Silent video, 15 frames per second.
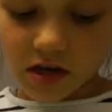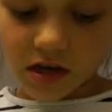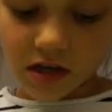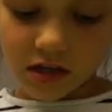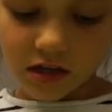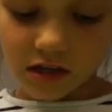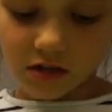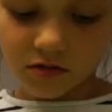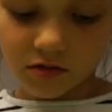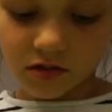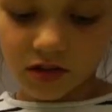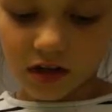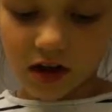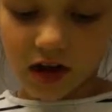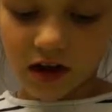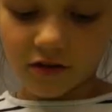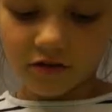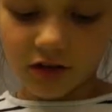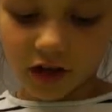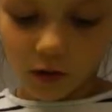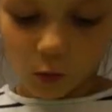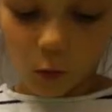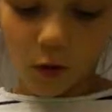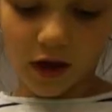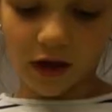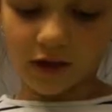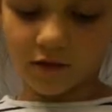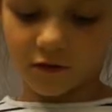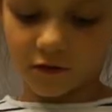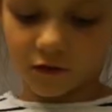it sounds kind of like
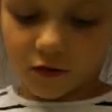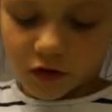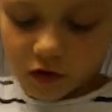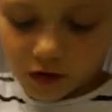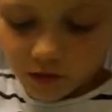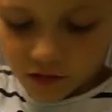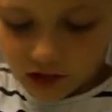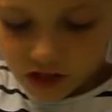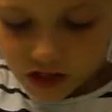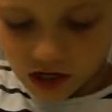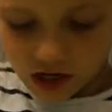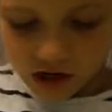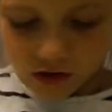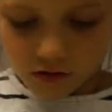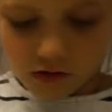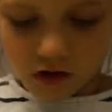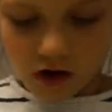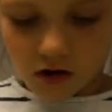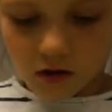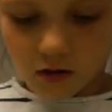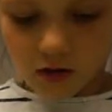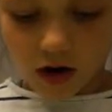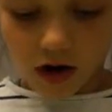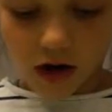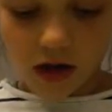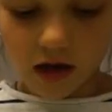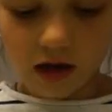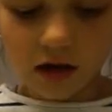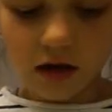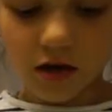waves for some reason. I do not know why.
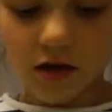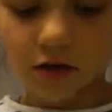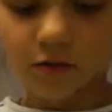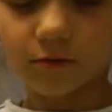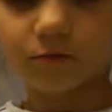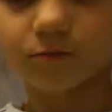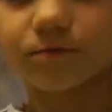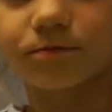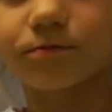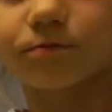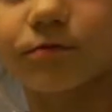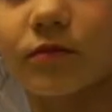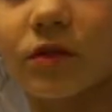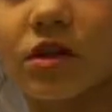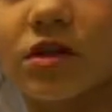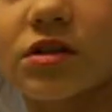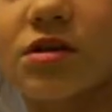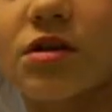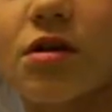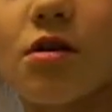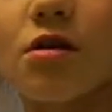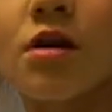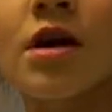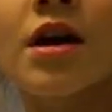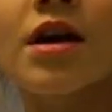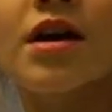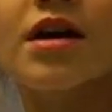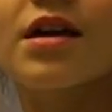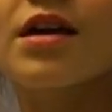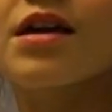So
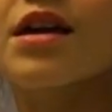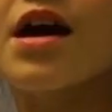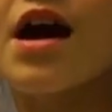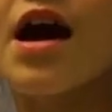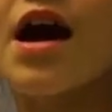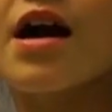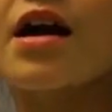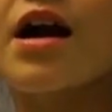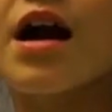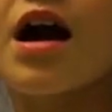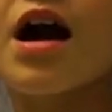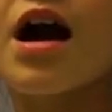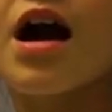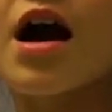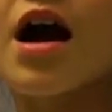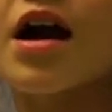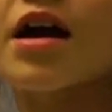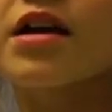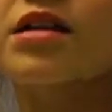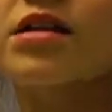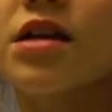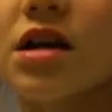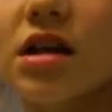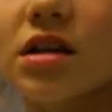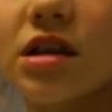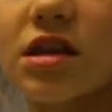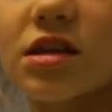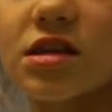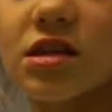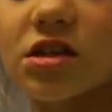yeah, guys,
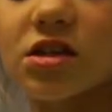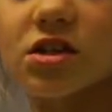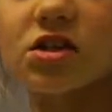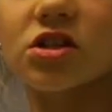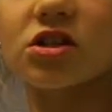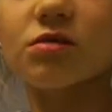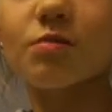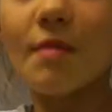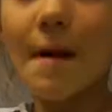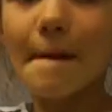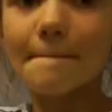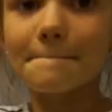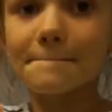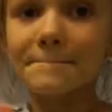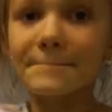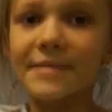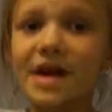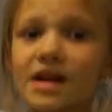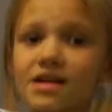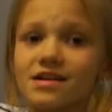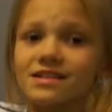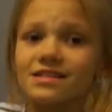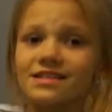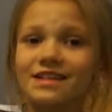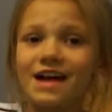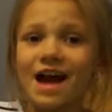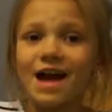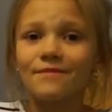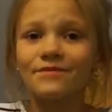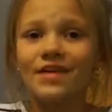this is just my butter
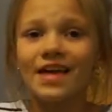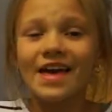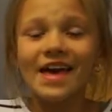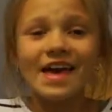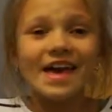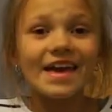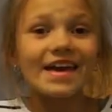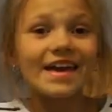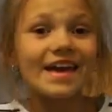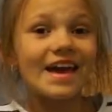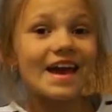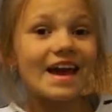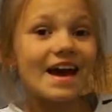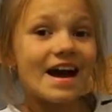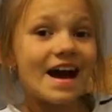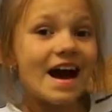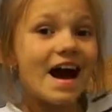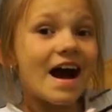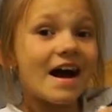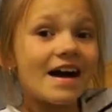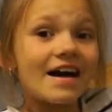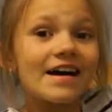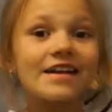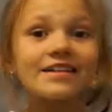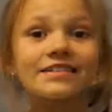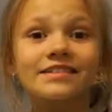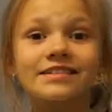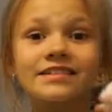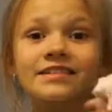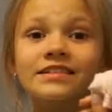slime,
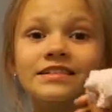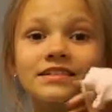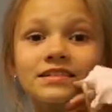and